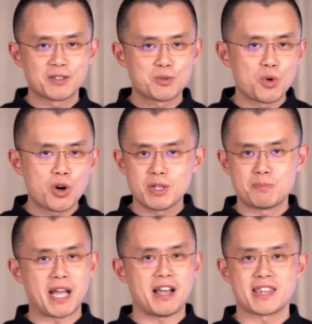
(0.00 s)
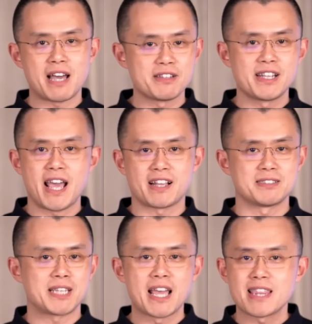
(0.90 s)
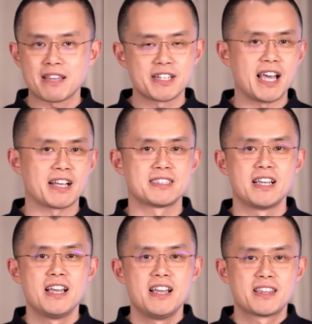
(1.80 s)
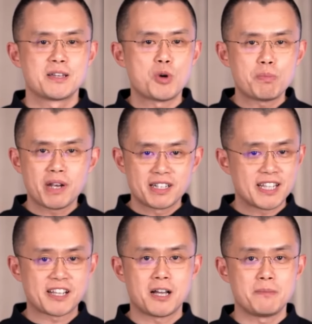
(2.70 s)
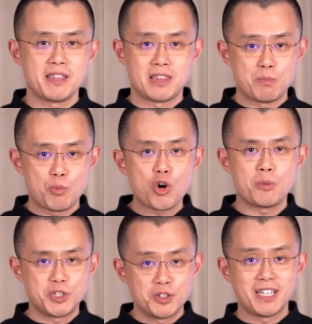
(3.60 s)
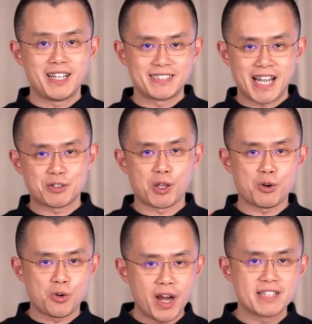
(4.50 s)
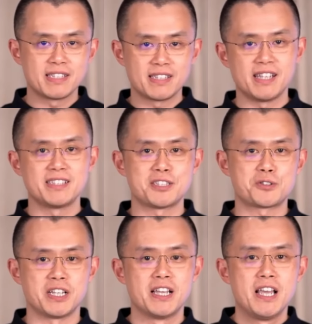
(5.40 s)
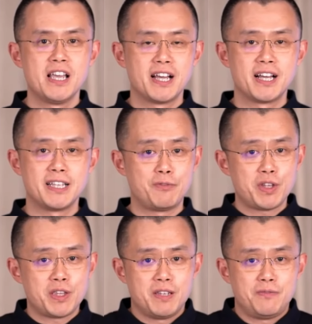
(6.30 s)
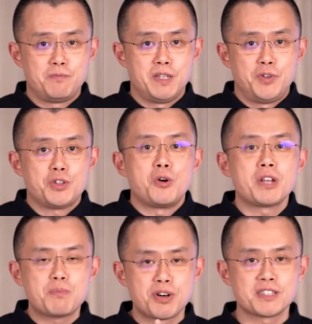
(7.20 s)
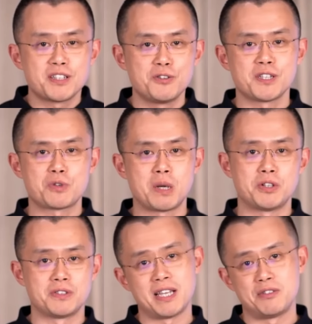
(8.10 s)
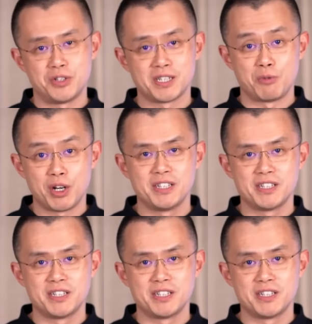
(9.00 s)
can grow it by a thousand x, a ten thousand x. The more players that come in, the more opportunities it actually creates in the industry. Uh, if you if if you're the only person using crypto, then you're in the wrong